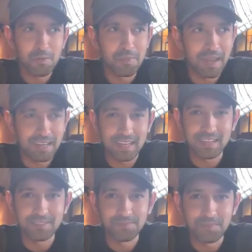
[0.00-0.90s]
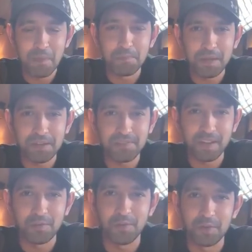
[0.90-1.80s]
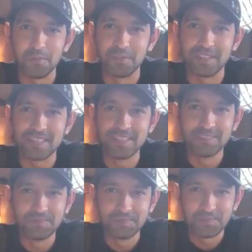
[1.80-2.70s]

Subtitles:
Romantic. I'm petrified of horror movies.